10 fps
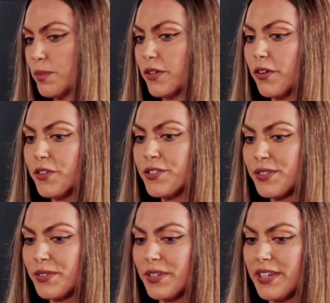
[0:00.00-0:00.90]
but
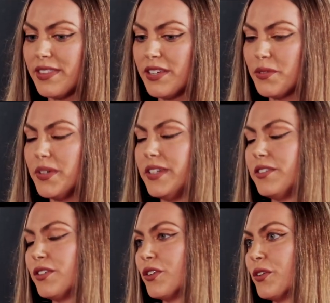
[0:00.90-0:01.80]
also I think we need
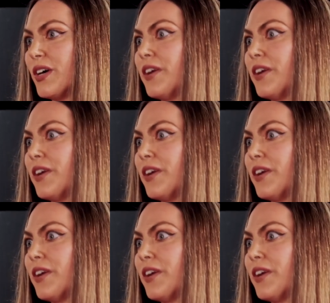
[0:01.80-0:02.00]
to go